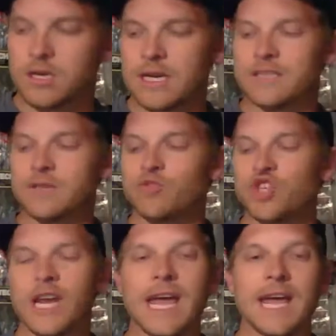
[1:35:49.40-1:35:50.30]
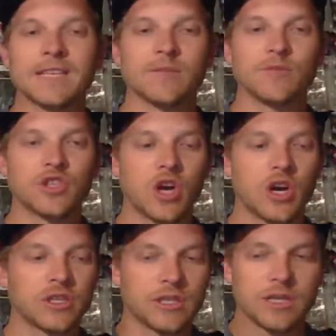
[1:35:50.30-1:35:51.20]
Got some jig heads, some
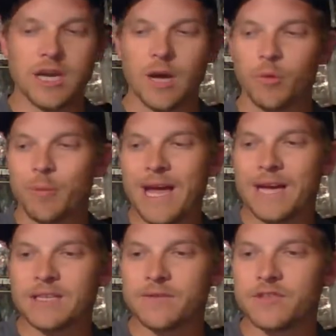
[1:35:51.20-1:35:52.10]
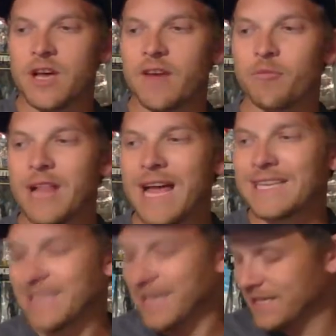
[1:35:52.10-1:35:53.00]
skirts, a couple packs of soft
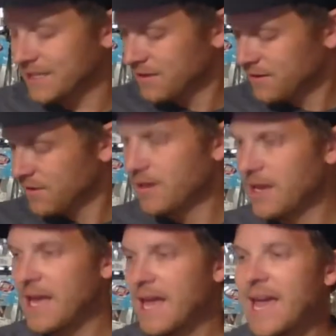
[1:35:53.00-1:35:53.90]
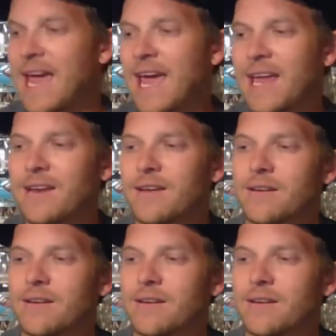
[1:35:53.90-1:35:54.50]
plastics, and